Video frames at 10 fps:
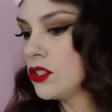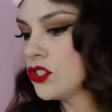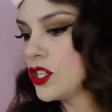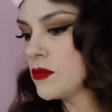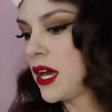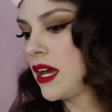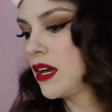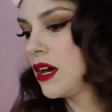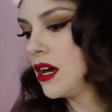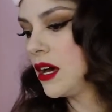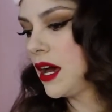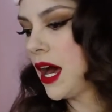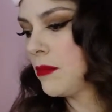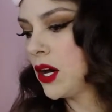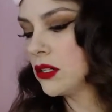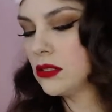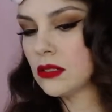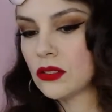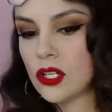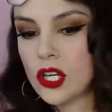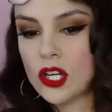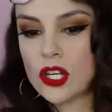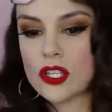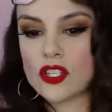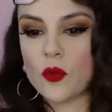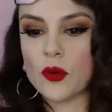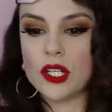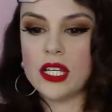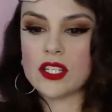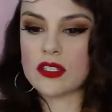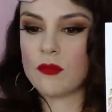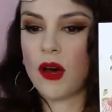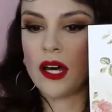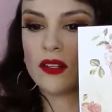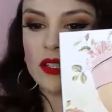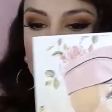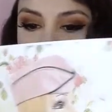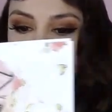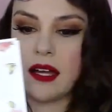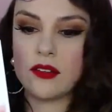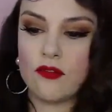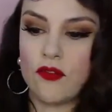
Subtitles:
She's my hat model. So Bernice modeled the hat